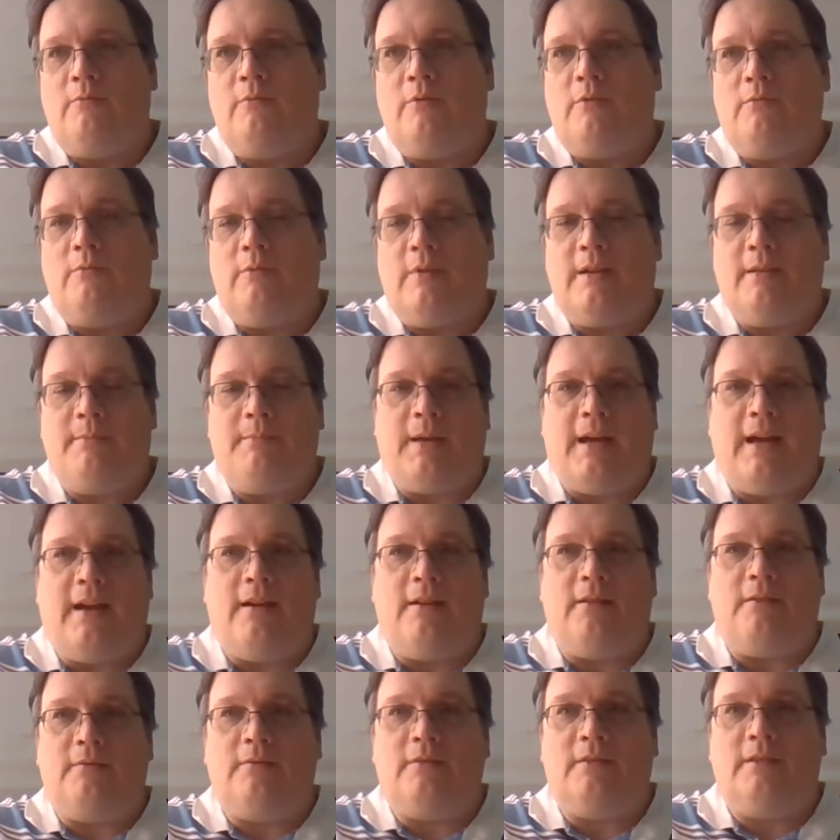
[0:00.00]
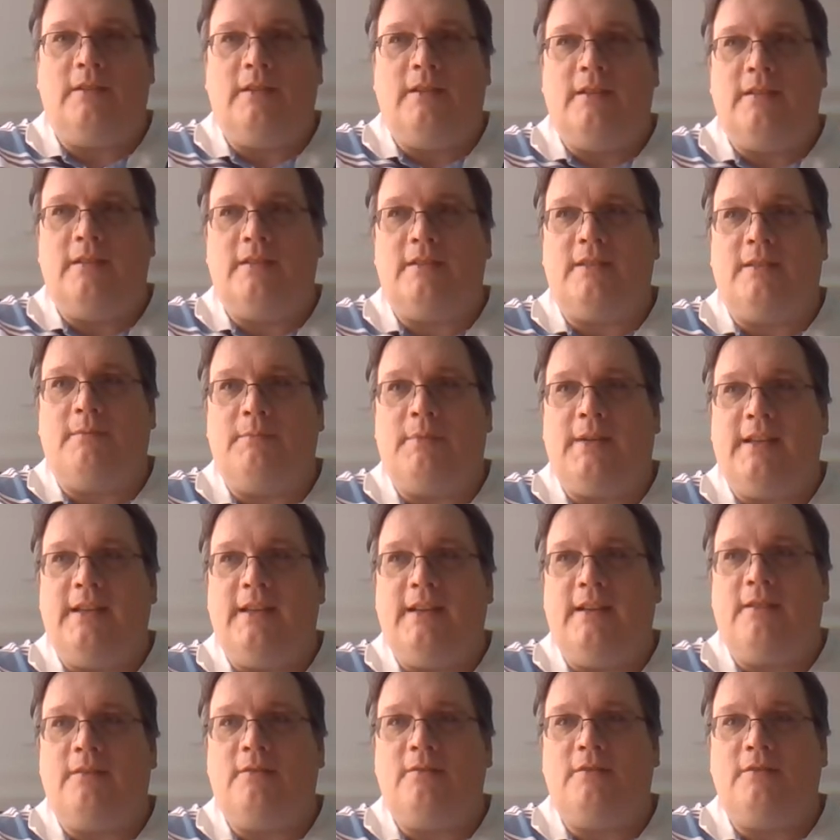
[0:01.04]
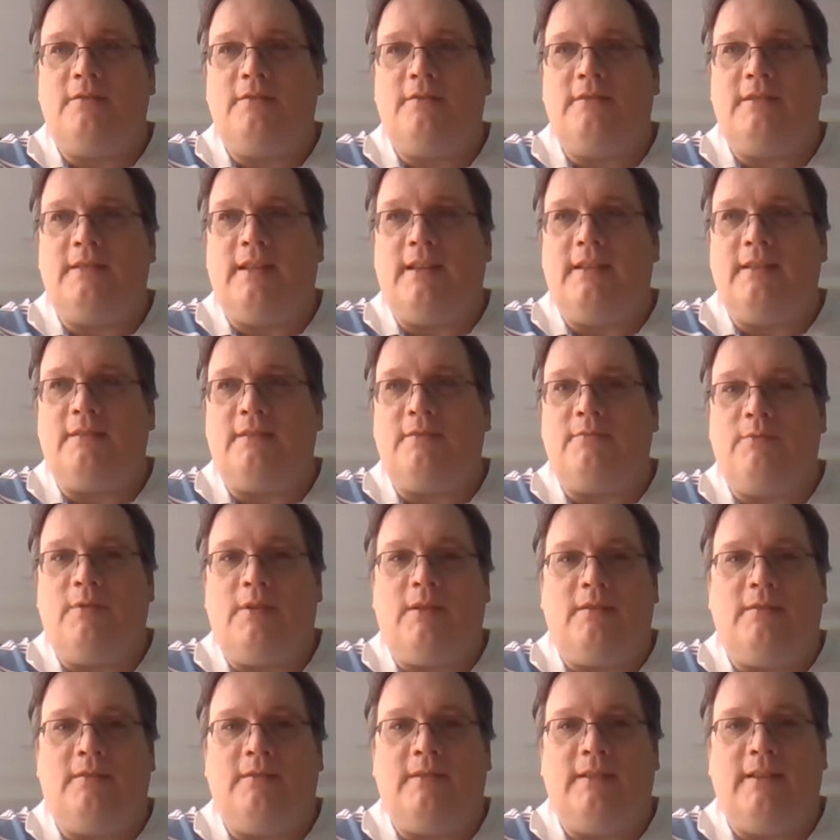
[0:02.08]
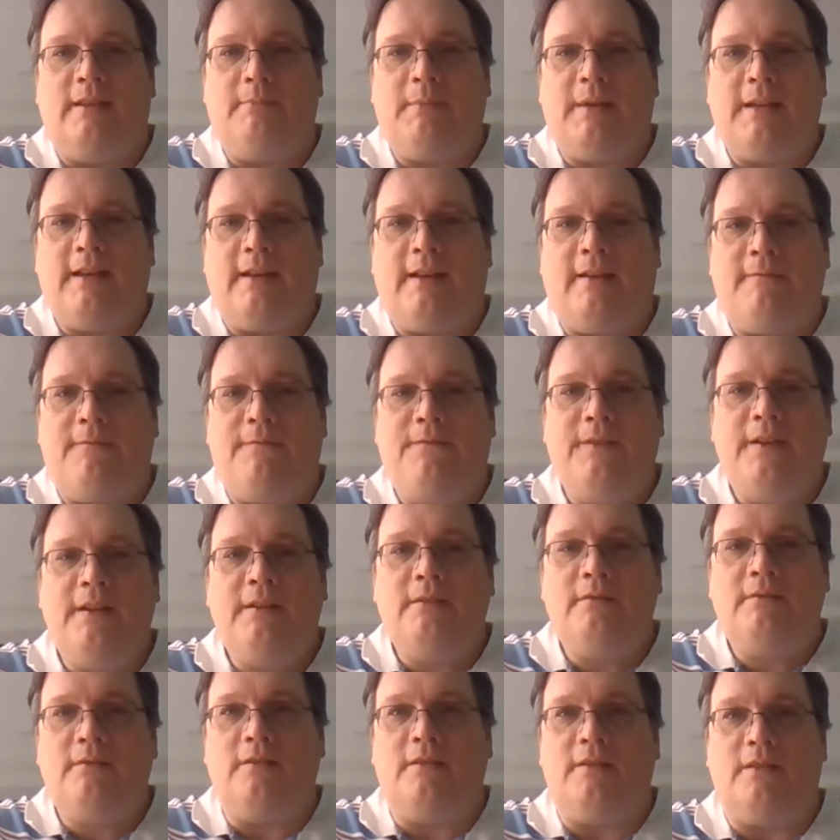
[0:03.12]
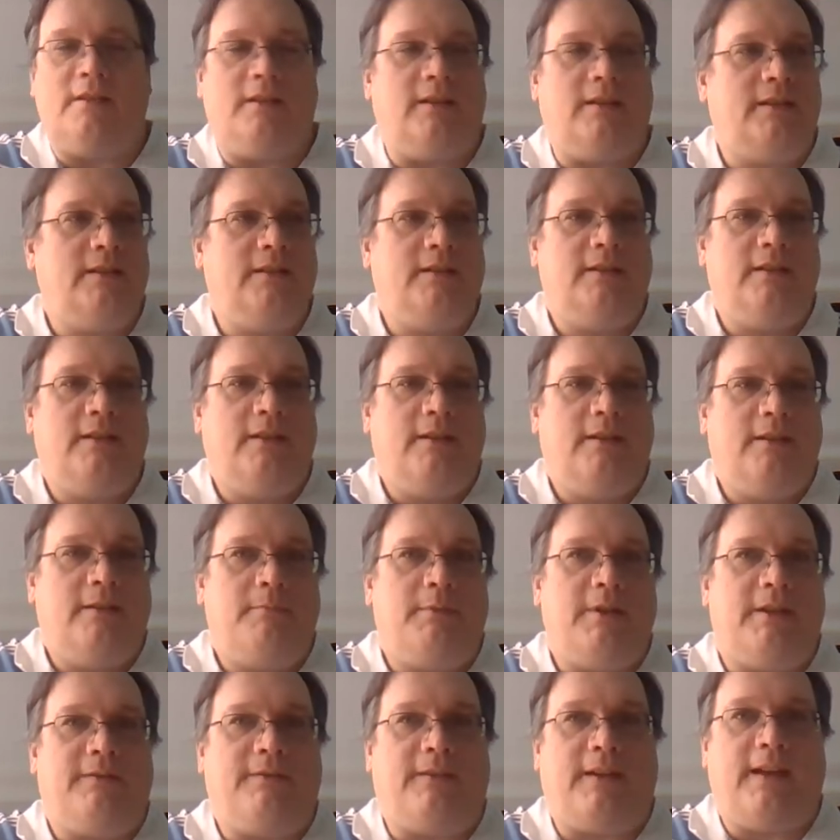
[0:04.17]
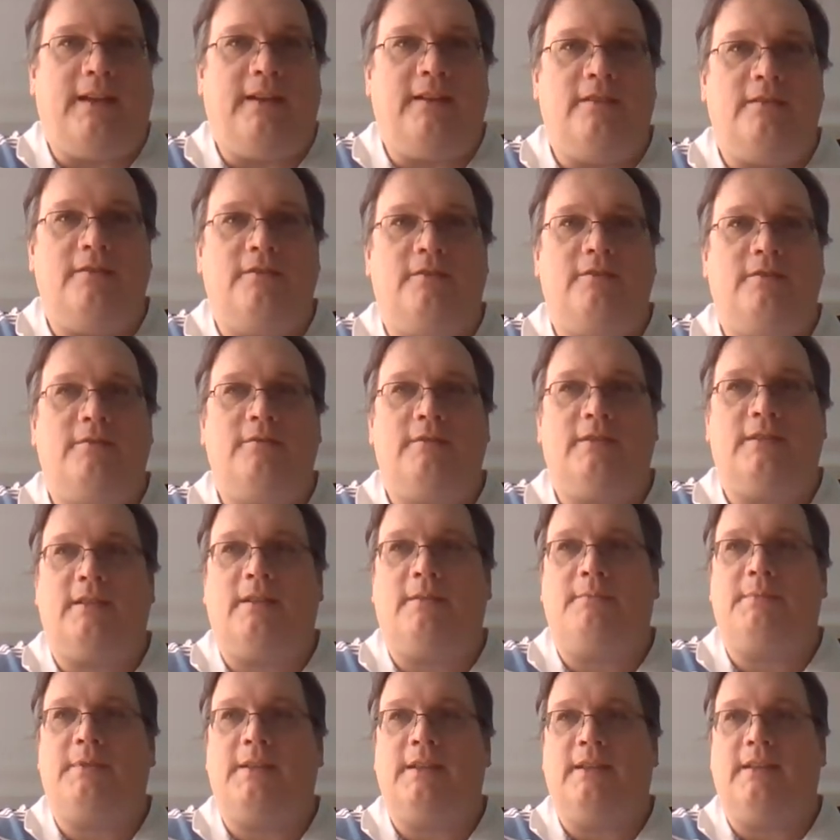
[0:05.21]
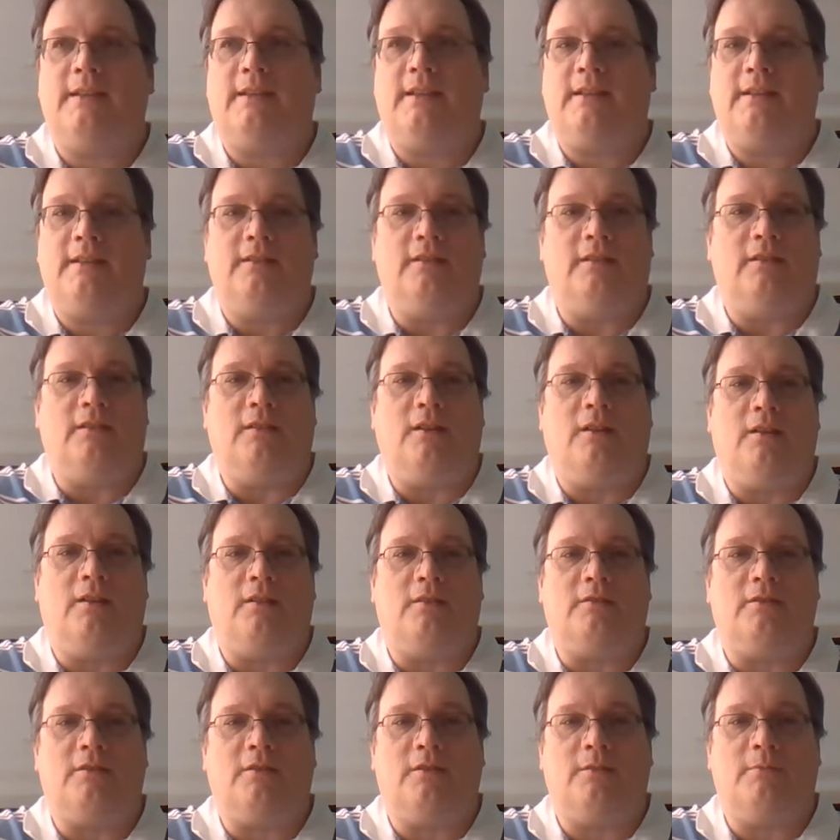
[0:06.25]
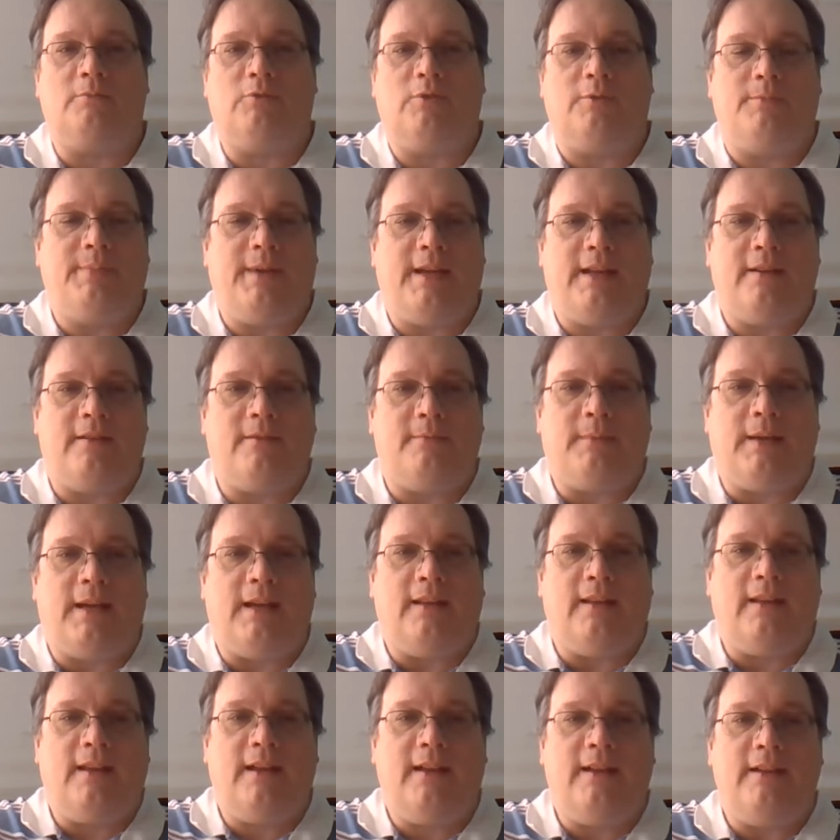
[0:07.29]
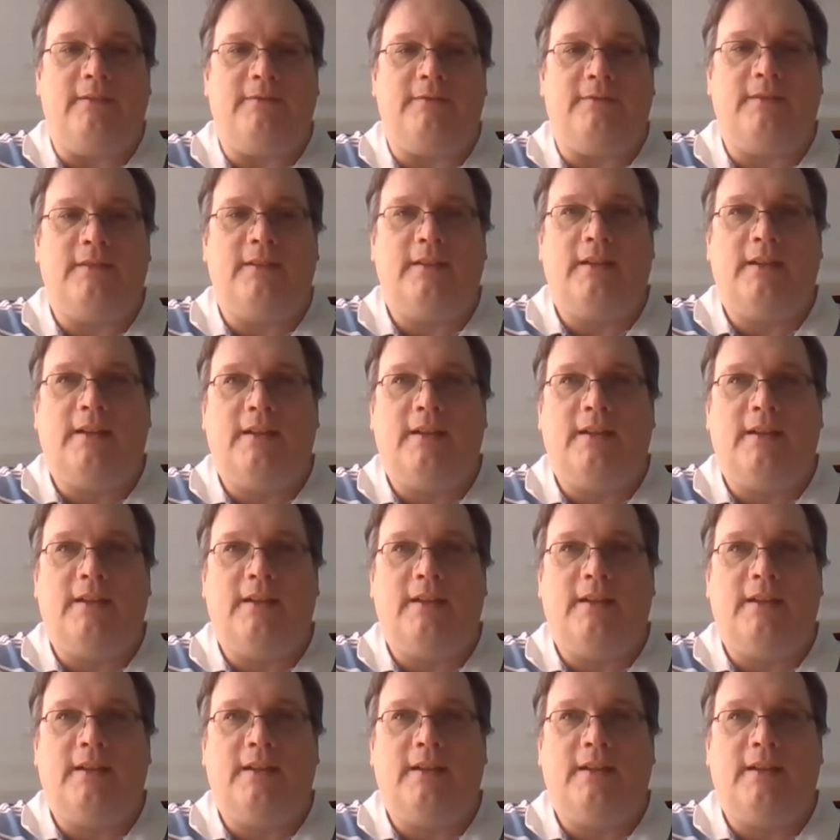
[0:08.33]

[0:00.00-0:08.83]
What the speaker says: Well, what about somebody else who says, well, it might not feel good, but if I can do something that in the long term will better my life,